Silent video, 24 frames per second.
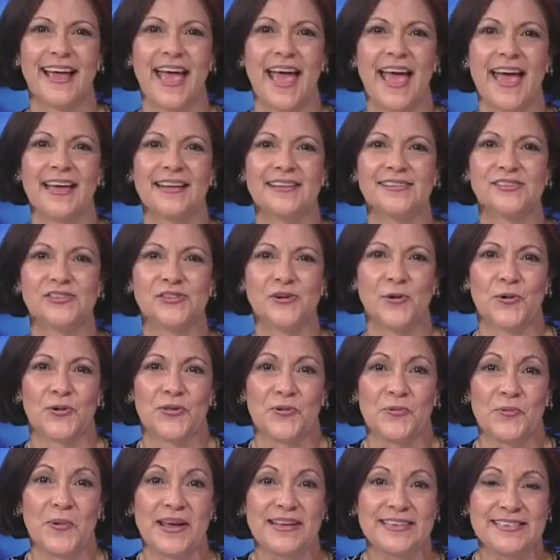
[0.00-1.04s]
and so are
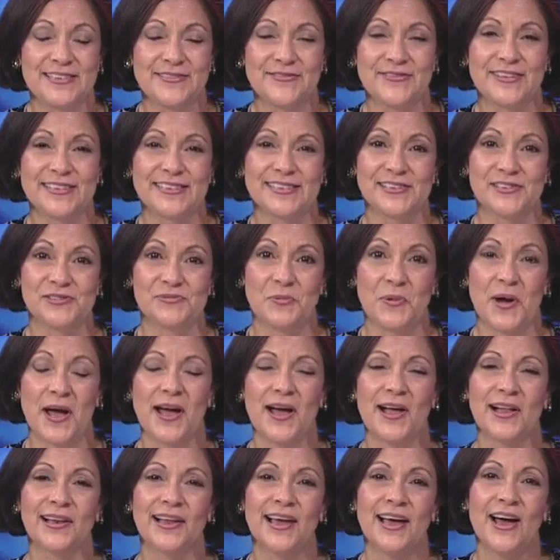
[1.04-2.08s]
the rest of us as
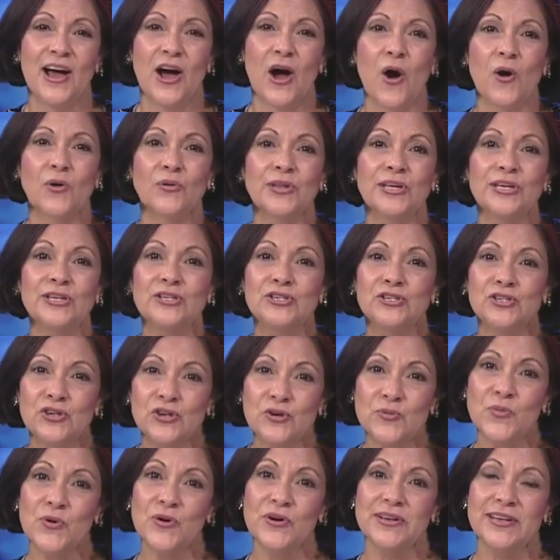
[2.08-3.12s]
well. Only
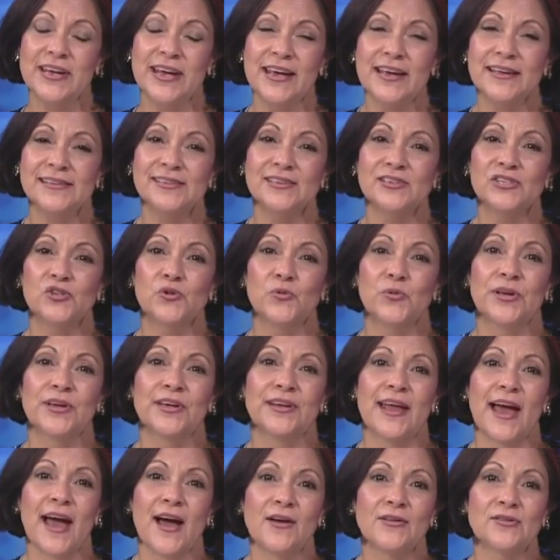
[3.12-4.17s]
two more days until we
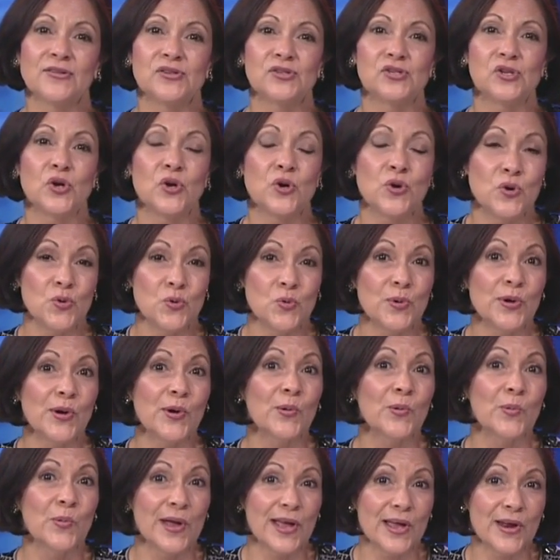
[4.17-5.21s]
announce who
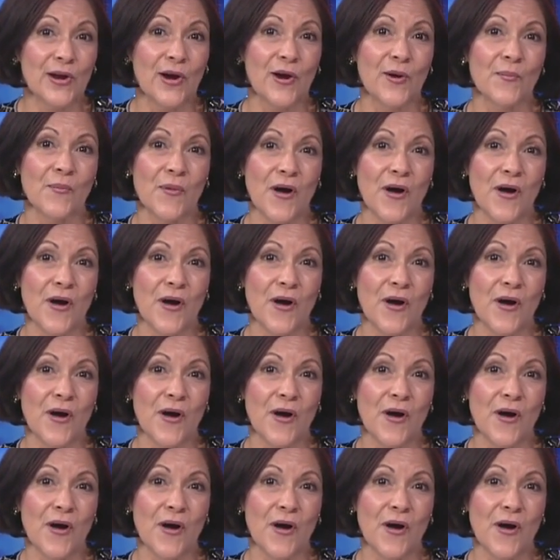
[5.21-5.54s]
will win our